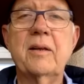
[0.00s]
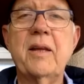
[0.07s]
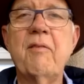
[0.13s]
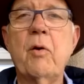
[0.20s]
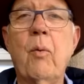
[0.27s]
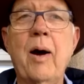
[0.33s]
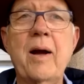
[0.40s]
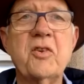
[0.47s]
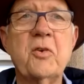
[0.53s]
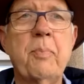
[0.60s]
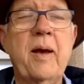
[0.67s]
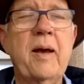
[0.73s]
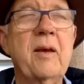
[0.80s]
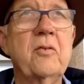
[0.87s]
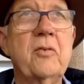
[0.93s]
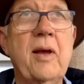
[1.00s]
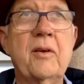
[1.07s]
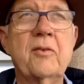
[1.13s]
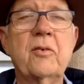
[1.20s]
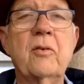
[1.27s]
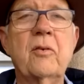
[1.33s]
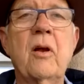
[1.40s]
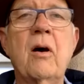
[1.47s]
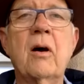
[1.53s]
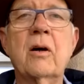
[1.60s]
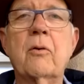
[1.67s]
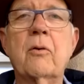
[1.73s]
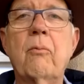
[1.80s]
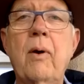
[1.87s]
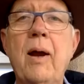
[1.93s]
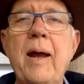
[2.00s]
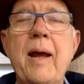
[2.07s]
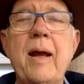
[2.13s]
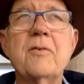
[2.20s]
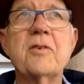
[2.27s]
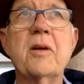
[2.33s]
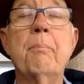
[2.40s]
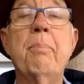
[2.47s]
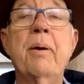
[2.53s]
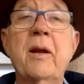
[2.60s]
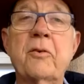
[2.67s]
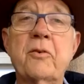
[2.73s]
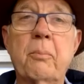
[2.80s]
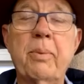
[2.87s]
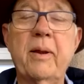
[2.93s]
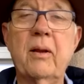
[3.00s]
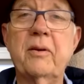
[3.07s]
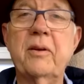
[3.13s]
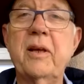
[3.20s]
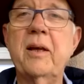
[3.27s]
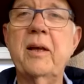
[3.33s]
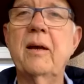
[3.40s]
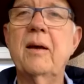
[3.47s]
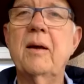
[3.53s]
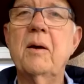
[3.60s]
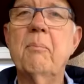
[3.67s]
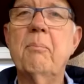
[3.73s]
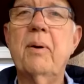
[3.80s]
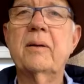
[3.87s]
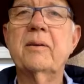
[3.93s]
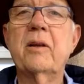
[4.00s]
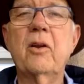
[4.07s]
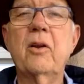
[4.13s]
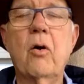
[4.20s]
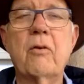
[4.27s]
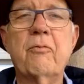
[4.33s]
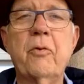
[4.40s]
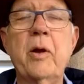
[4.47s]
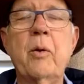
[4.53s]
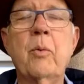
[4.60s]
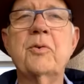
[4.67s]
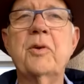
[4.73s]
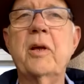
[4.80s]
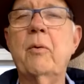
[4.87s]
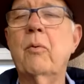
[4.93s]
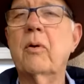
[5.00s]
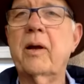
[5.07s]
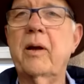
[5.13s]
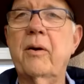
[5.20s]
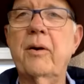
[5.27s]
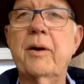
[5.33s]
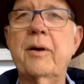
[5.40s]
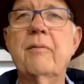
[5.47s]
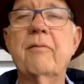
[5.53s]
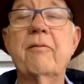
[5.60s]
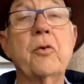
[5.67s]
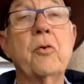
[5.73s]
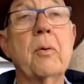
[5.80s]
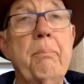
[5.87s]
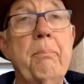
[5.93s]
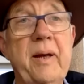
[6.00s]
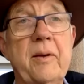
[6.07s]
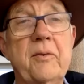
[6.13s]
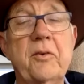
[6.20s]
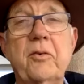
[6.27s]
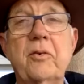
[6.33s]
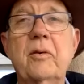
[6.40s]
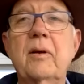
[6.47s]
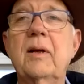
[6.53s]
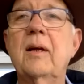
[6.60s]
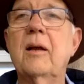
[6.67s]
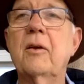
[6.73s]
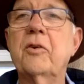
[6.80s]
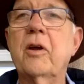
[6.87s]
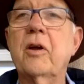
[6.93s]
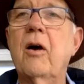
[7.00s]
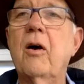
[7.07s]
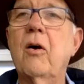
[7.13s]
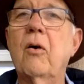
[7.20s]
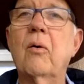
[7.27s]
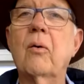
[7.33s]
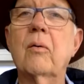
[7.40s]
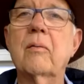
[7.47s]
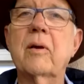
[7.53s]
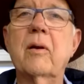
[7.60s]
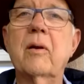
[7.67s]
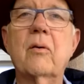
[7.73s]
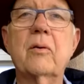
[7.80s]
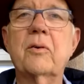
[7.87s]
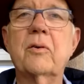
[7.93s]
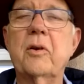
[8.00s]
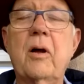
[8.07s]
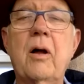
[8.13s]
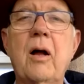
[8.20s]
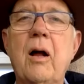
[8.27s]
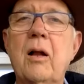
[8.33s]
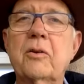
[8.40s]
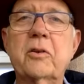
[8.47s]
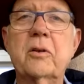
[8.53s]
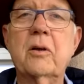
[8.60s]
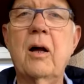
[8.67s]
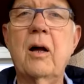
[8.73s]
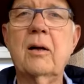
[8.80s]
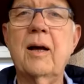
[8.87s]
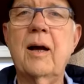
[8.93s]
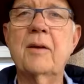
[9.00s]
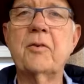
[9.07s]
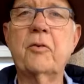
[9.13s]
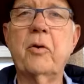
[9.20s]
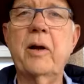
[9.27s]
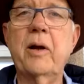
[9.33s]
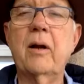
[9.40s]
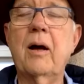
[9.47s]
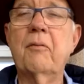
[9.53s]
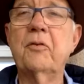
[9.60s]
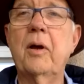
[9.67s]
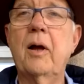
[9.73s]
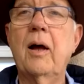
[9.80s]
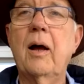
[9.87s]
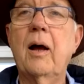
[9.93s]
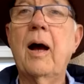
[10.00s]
TV white space has longer range and penetrability, but the lower frequency will carry fewer bits. So, there's all kinds of trade-offs.